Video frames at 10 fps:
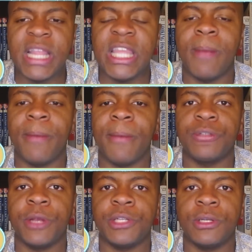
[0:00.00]
the Obama
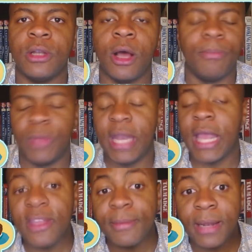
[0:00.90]
administration, um, in,
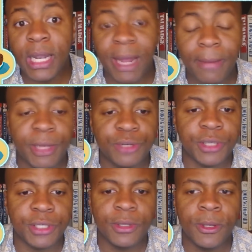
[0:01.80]
in, the, in the Biden
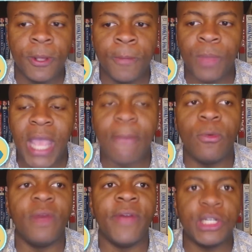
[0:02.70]
administration, and
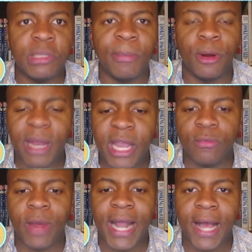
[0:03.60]
will eventually be permeating the
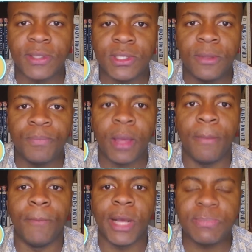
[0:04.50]
White House
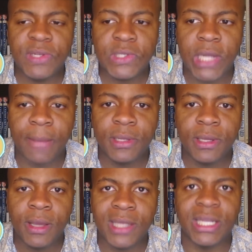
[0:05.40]
must be stopped
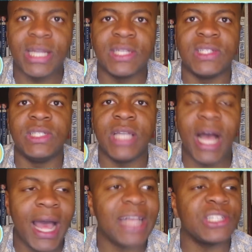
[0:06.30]
because it is
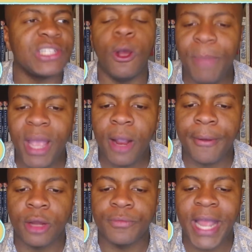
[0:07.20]
not has no bearing
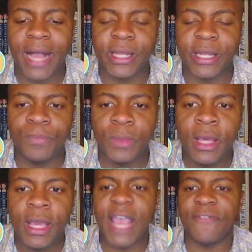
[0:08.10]
on reality.
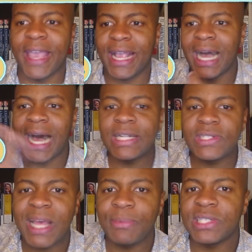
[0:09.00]
If a
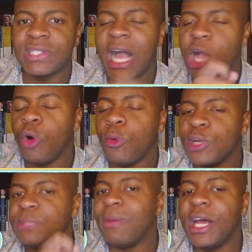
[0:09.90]
concept does not
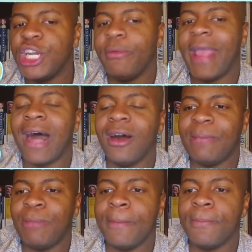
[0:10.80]
correspond to reality,
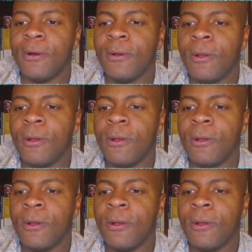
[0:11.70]
people,